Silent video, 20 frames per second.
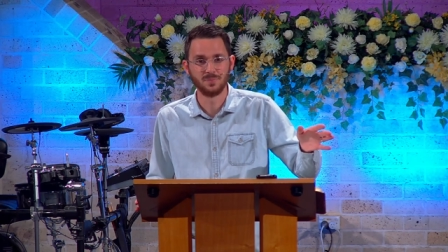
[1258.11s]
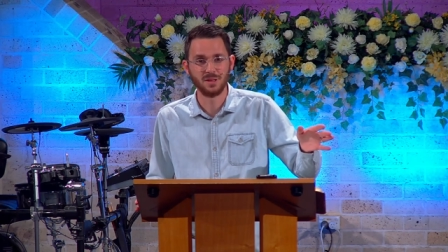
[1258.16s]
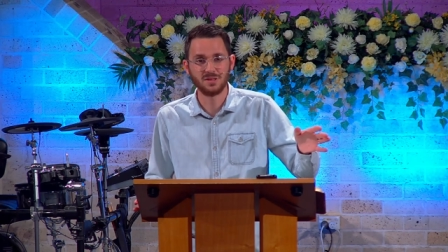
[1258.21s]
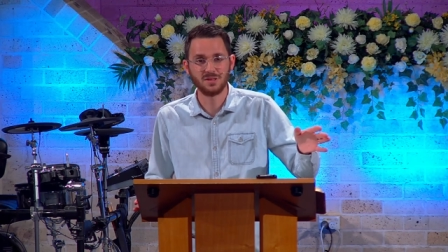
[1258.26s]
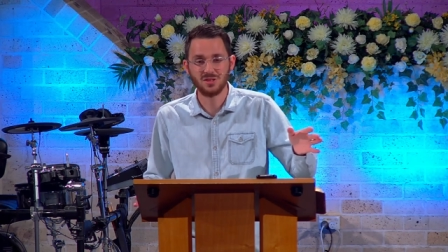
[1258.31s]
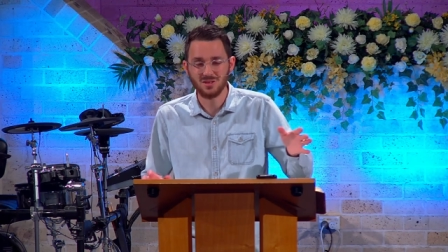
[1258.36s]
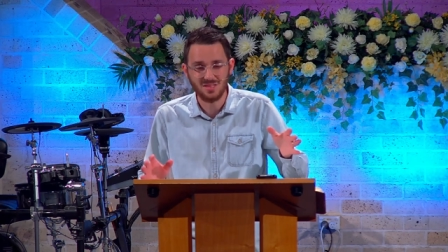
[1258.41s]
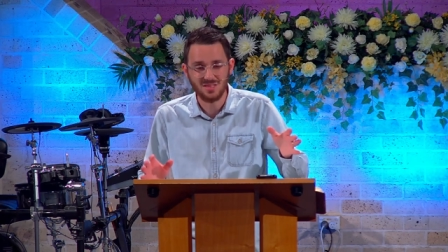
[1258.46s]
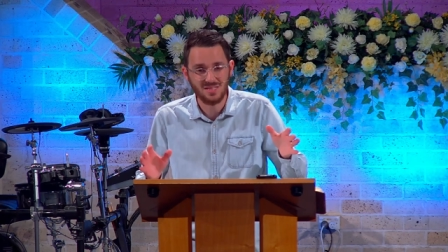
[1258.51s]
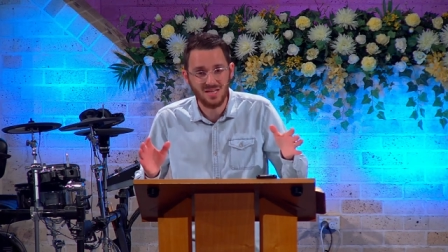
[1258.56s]
It
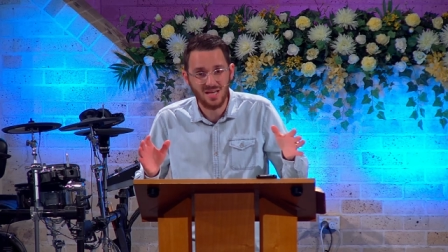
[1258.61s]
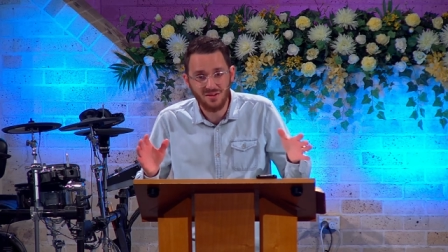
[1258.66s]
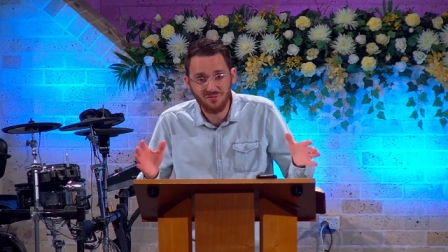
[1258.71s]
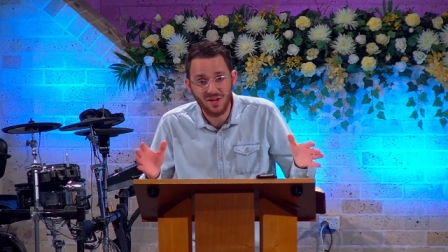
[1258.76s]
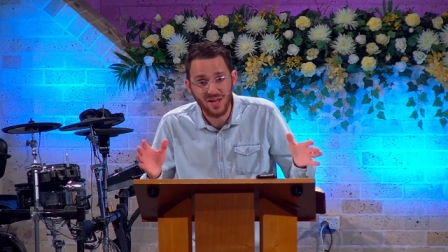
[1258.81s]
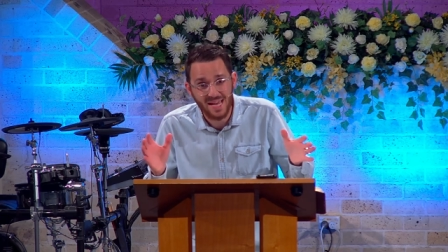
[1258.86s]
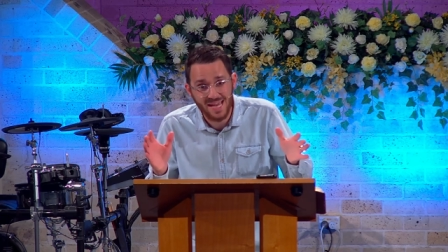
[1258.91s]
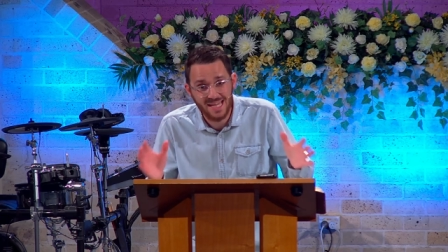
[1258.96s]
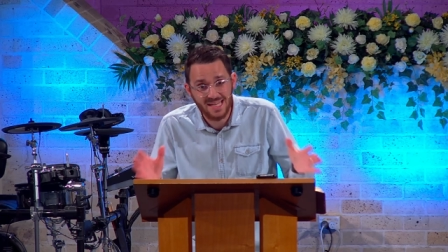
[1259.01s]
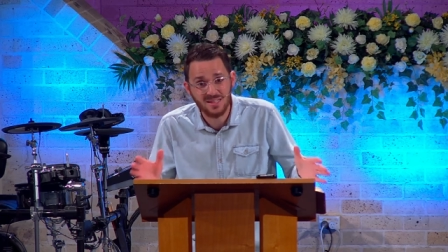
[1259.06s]
just
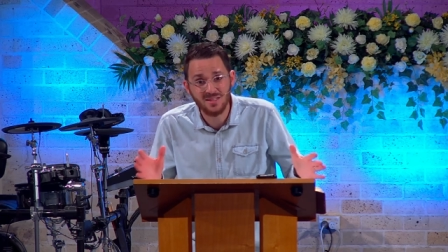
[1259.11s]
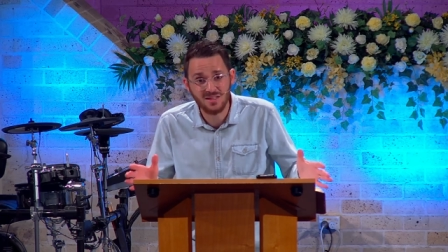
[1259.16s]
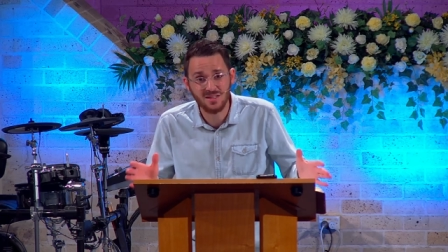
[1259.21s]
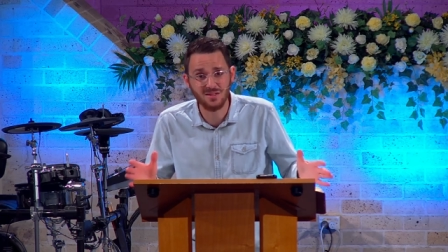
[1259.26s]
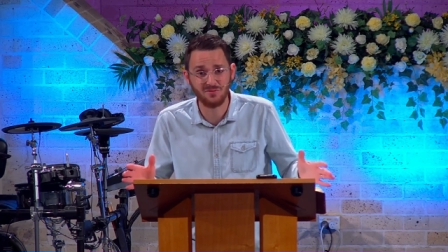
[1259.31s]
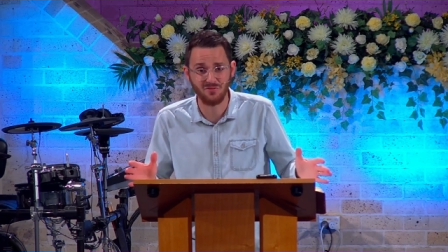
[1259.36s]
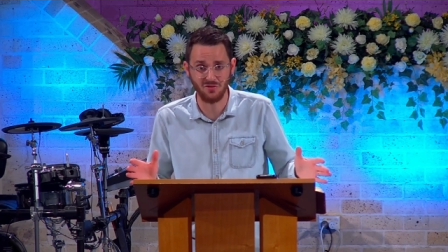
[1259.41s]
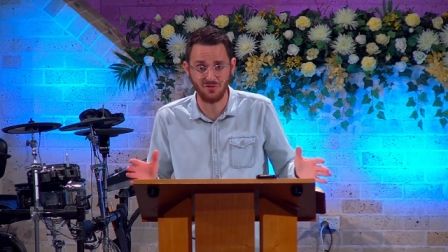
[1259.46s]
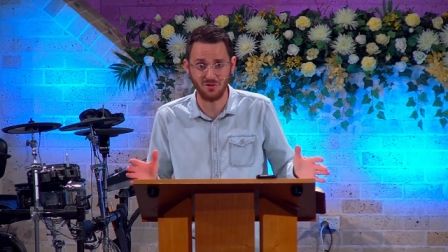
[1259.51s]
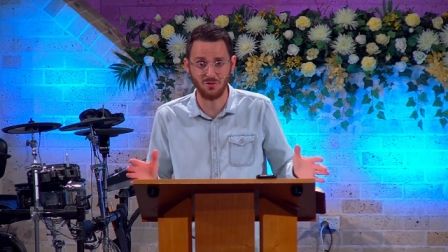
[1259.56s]
never
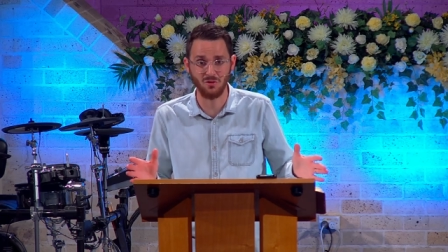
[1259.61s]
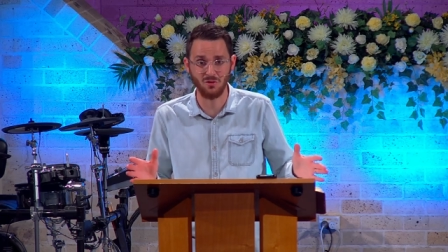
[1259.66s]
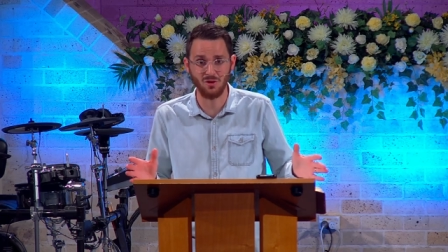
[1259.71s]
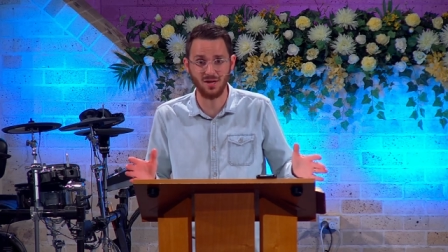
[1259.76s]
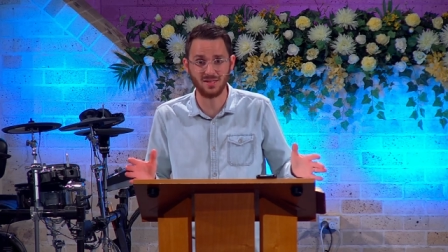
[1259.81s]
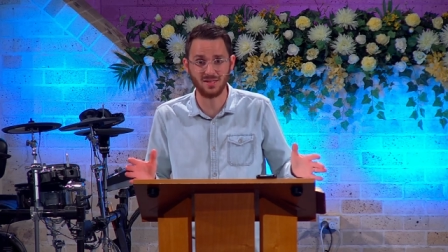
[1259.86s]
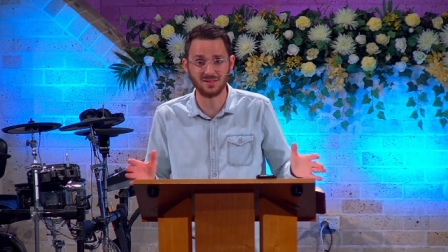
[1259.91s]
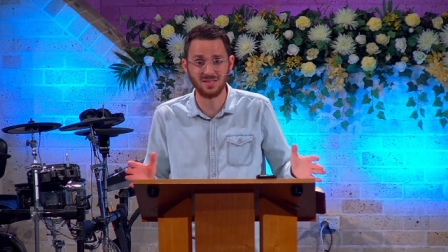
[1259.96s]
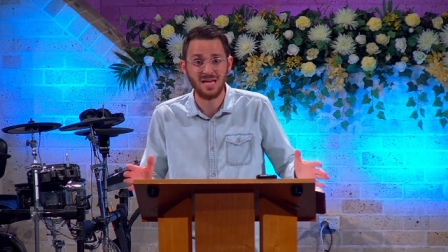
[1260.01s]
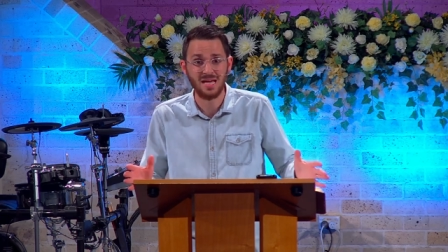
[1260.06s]
ended for
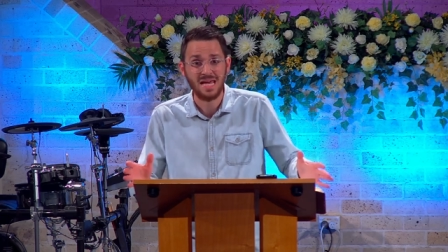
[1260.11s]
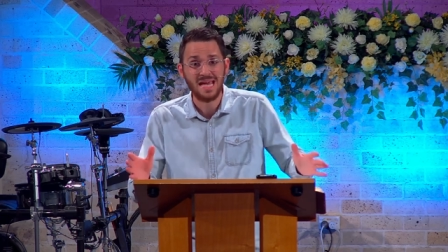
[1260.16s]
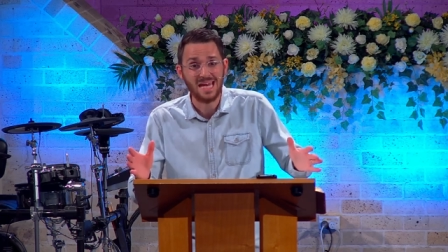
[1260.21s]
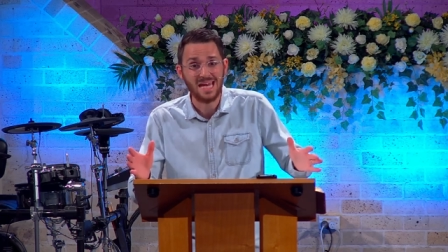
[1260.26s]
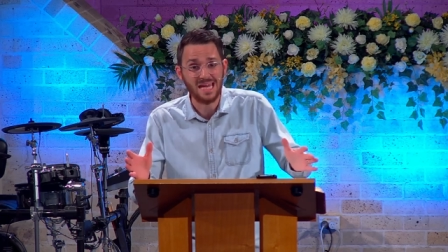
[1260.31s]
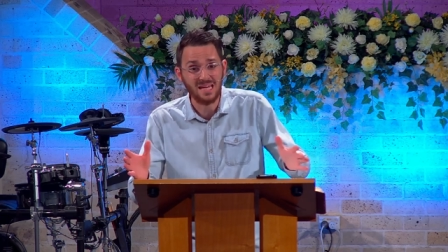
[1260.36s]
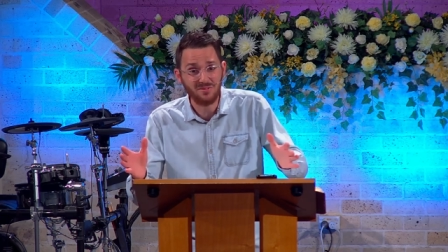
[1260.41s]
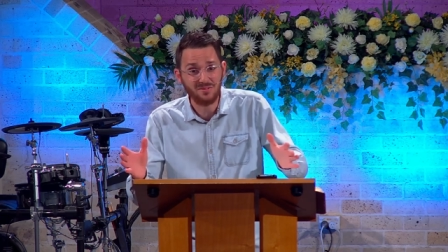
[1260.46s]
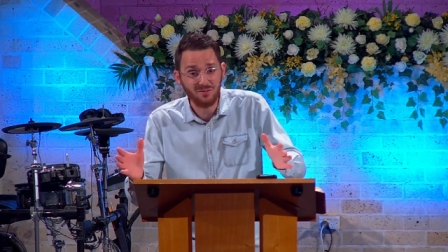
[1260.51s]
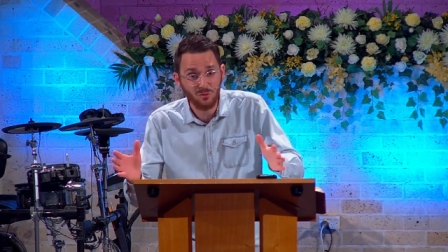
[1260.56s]
Christ.
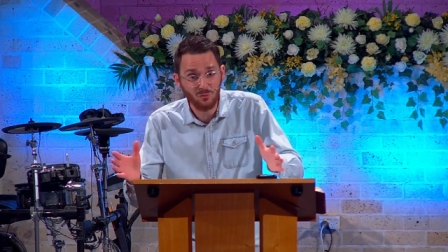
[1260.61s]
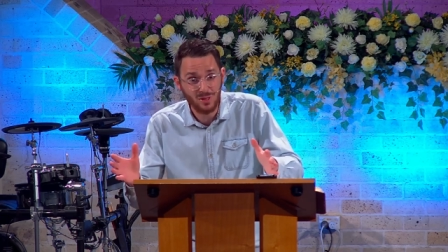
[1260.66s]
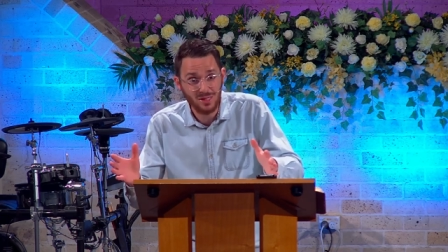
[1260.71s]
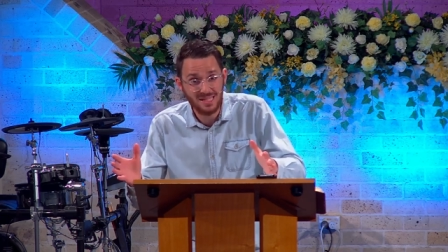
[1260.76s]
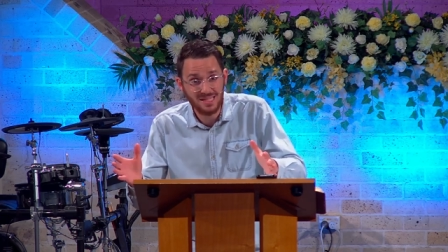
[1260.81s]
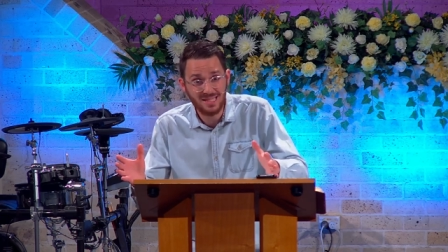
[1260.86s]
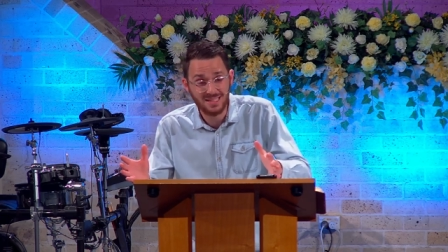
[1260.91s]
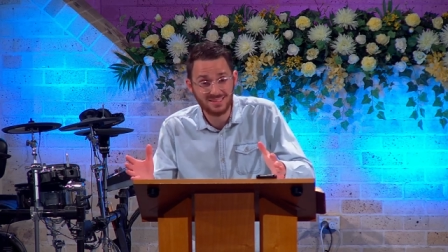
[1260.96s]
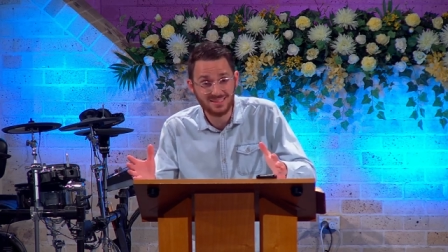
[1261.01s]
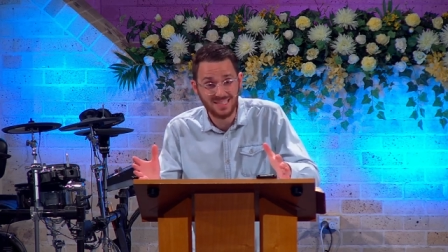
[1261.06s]
Even when he
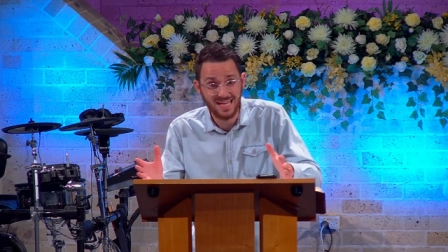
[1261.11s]
gets